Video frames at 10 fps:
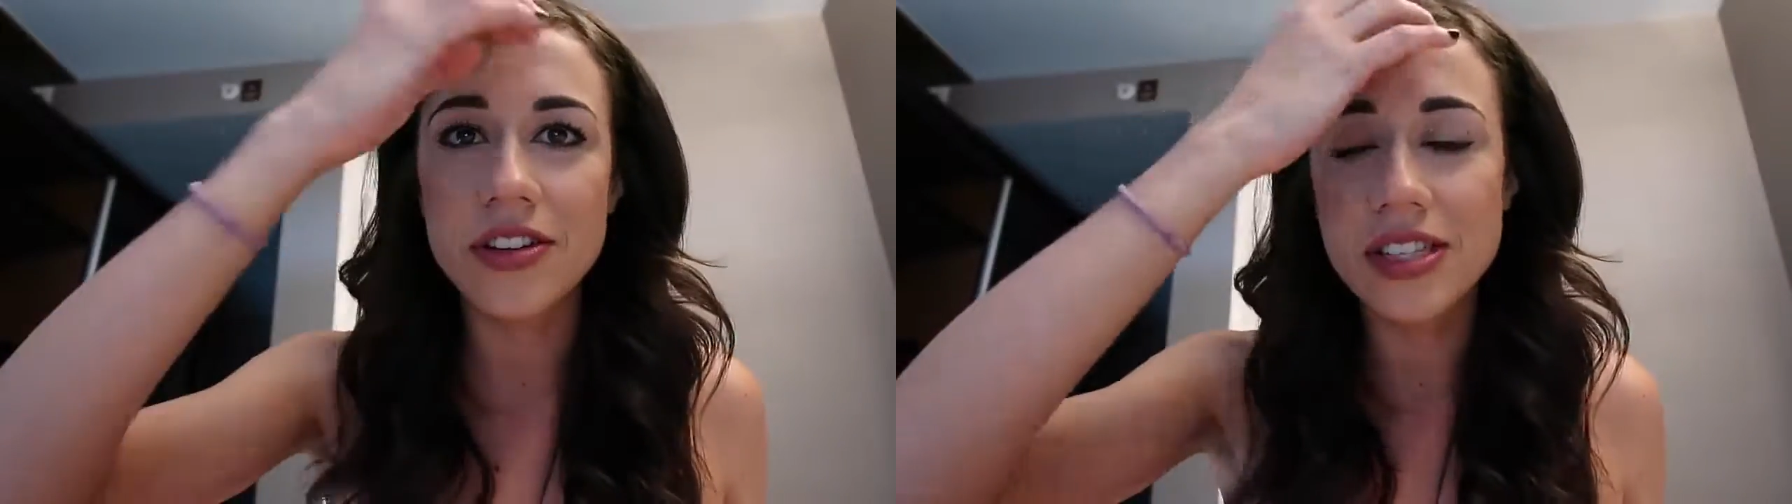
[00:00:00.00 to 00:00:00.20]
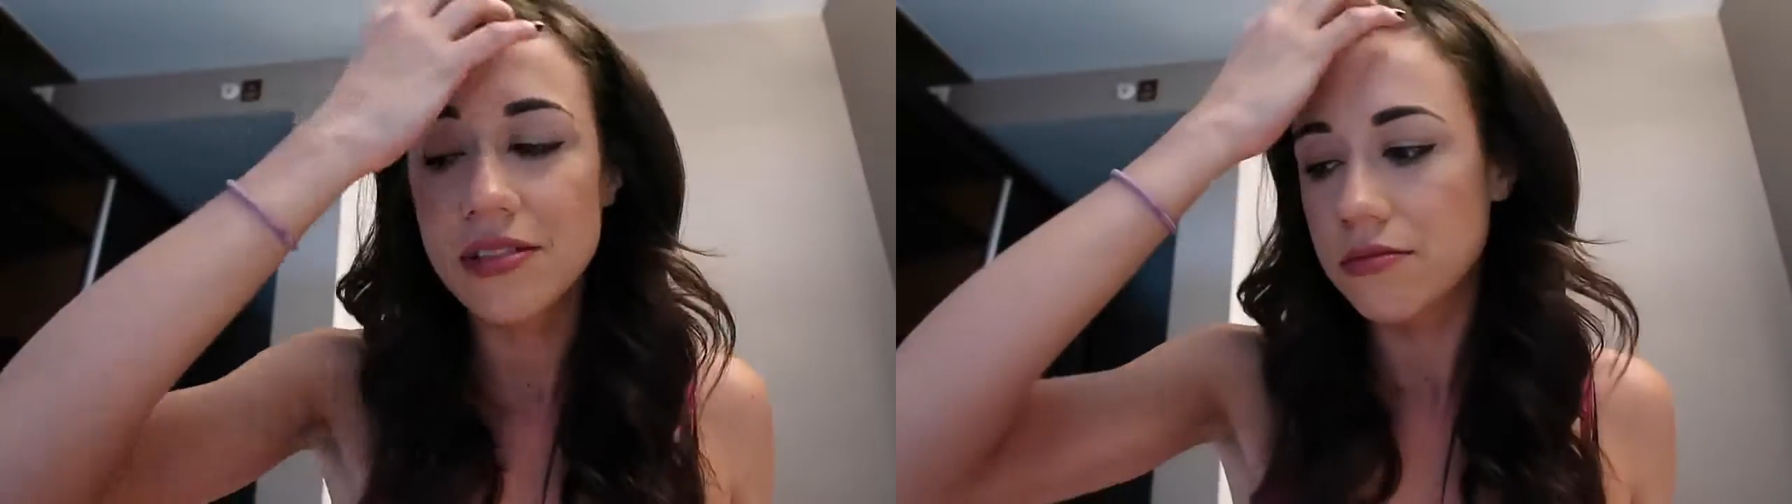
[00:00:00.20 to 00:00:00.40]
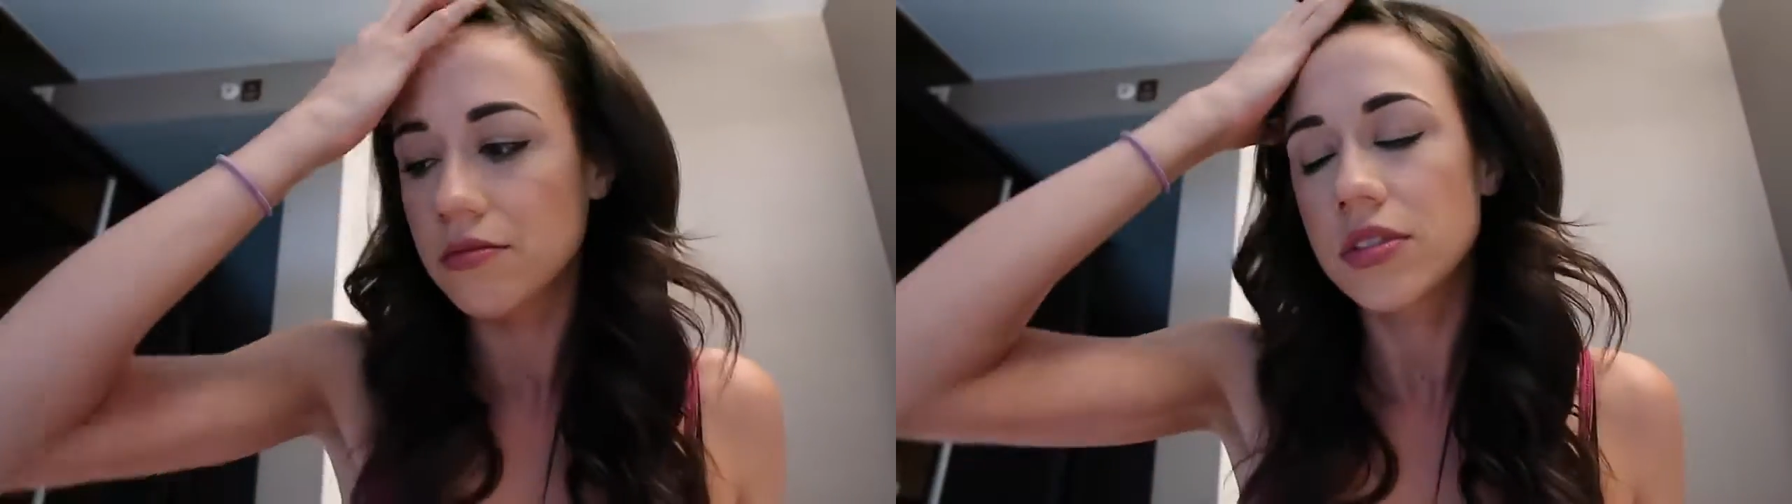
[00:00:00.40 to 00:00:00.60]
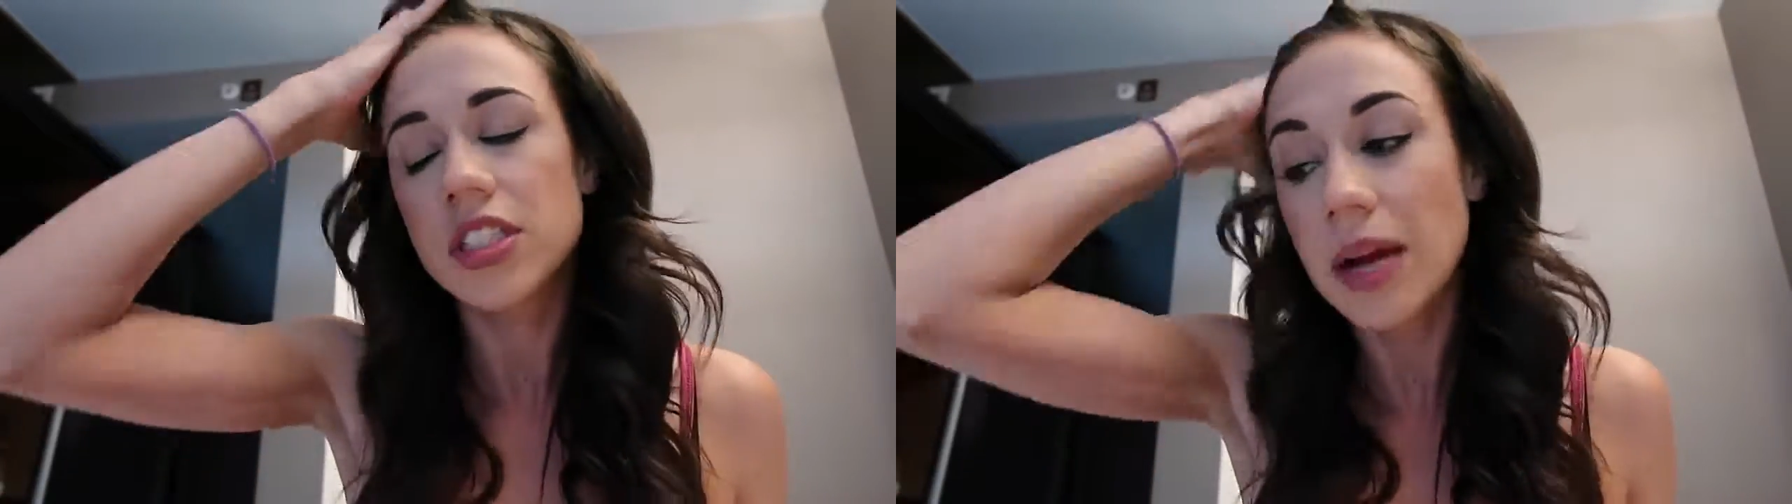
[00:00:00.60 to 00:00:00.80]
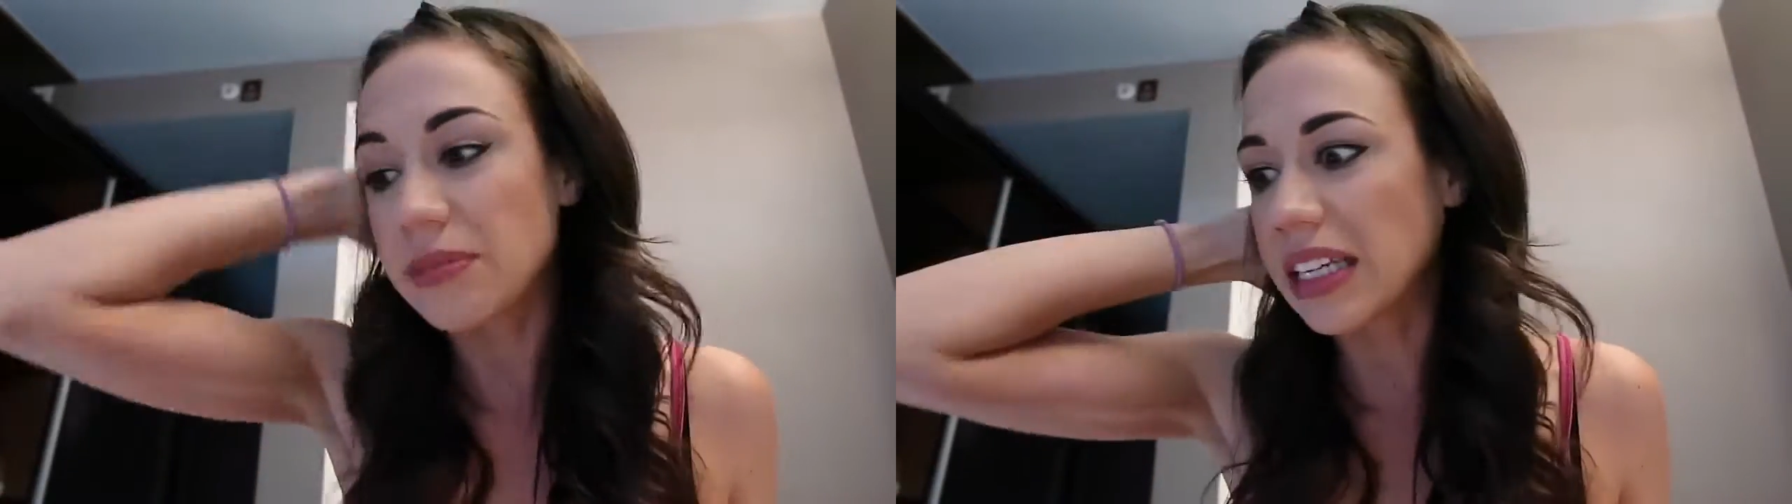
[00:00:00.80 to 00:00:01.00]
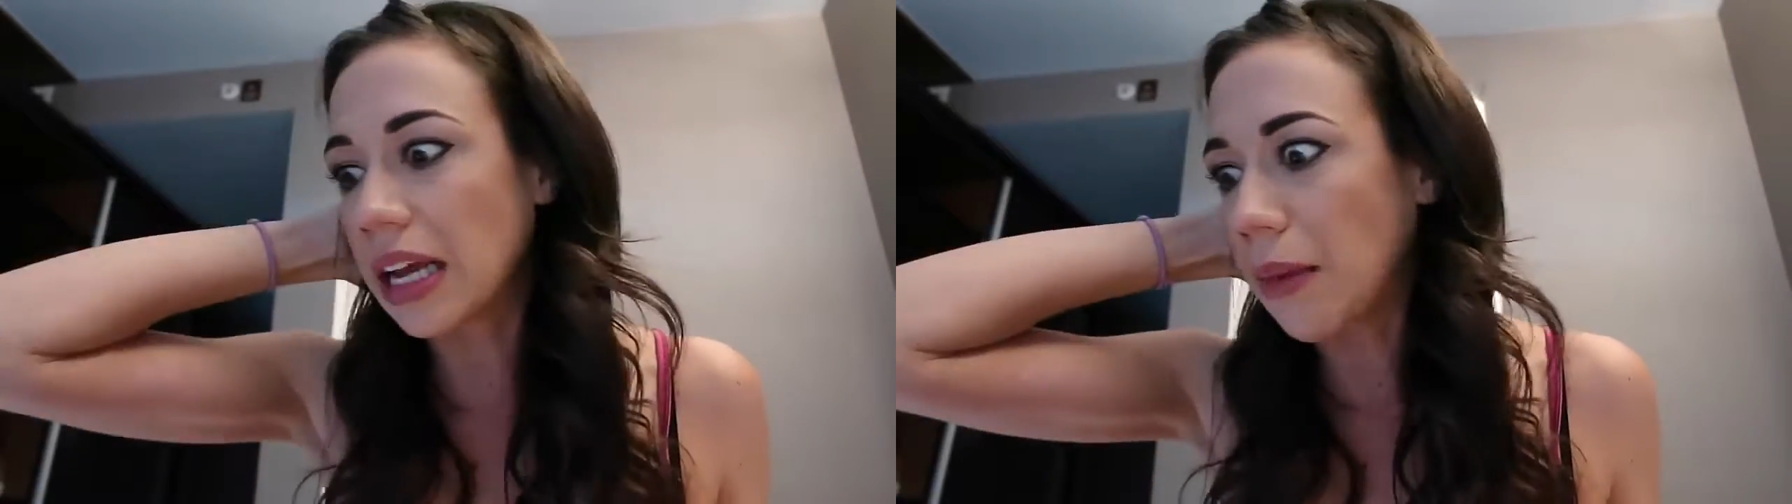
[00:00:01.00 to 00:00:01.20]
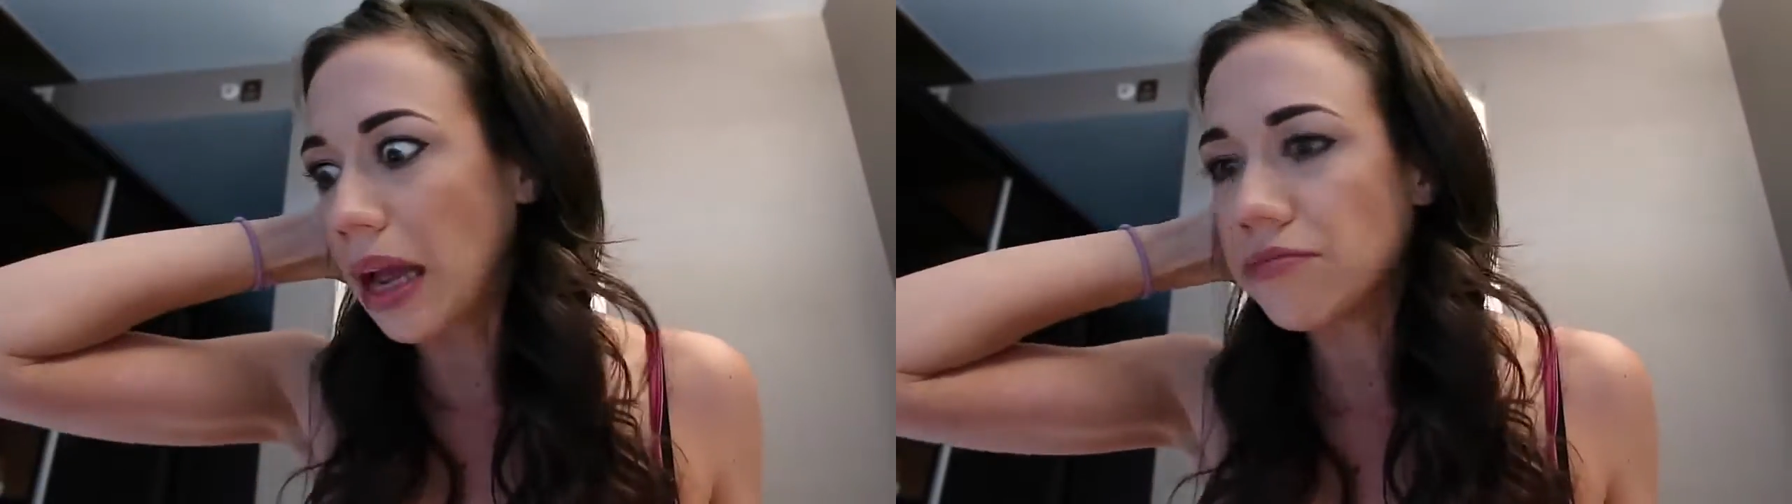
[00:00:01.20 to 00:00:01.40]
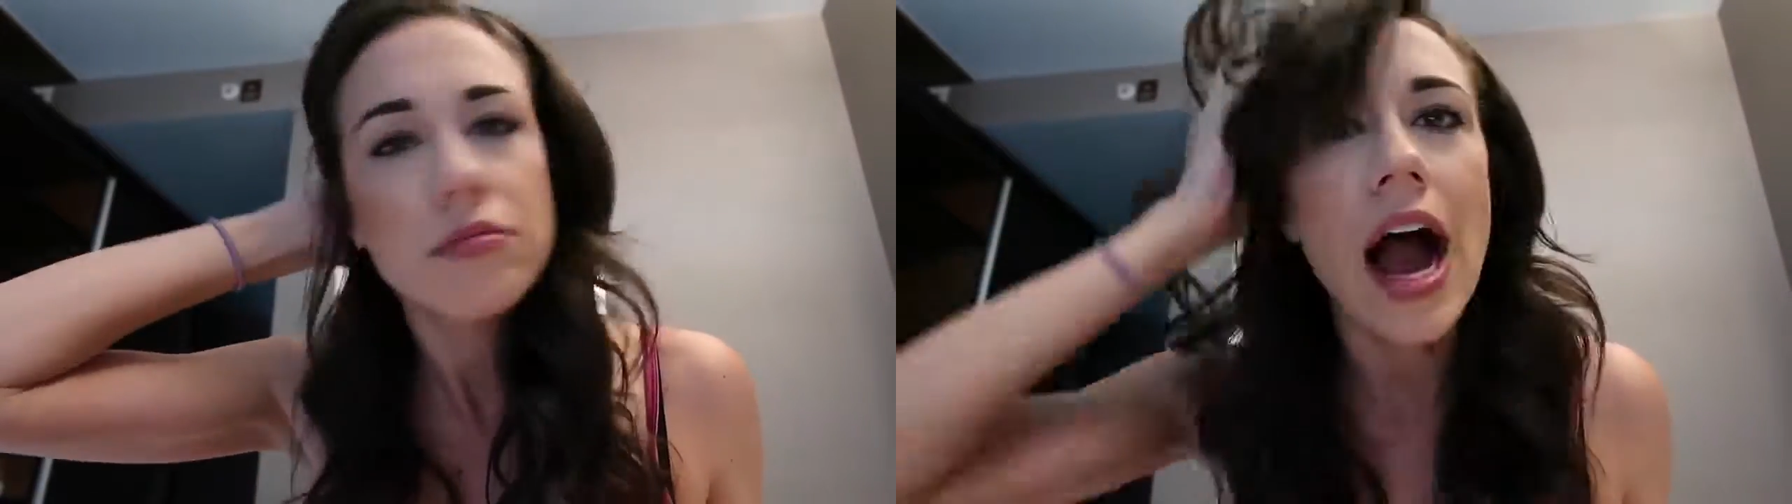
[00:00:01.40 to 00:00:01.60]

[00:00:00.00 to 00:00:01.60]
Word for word: to, stop texting Mike.